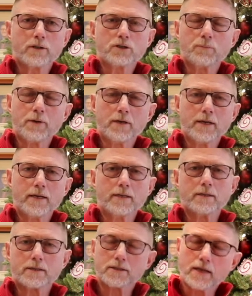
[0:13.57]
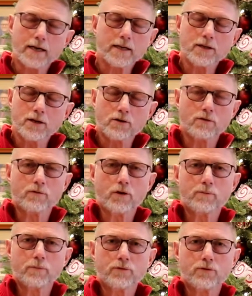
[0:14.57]
It's been an exciting year, a
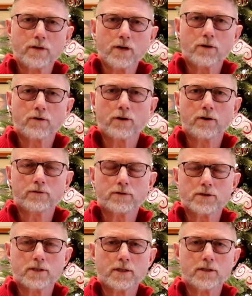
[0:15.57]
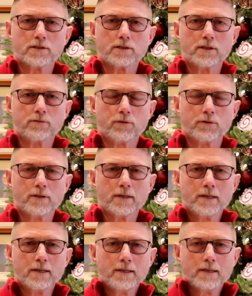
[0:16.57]
very busy year here at the city of Seaford.
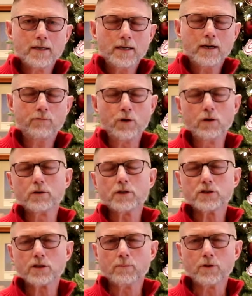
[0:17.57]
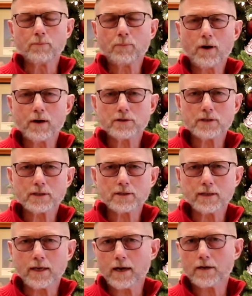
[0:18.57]
If we look at some of the projects
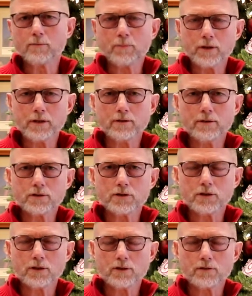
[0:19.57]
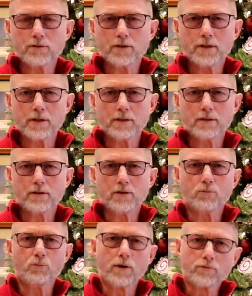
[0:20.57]
that got completed this year, the
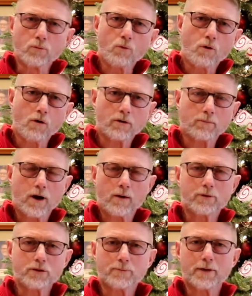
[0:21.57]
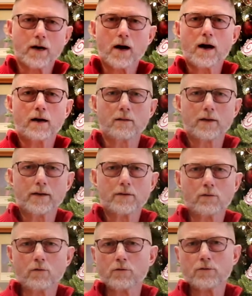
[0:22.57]
Riverwalk probably has been a highlight
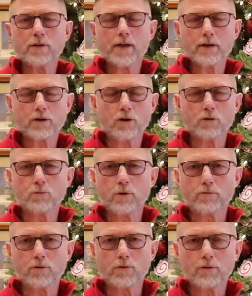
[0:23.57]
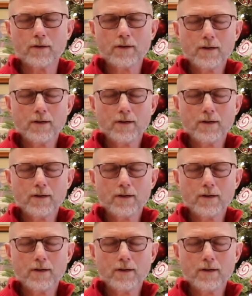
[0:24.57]
along the Nanticoke River.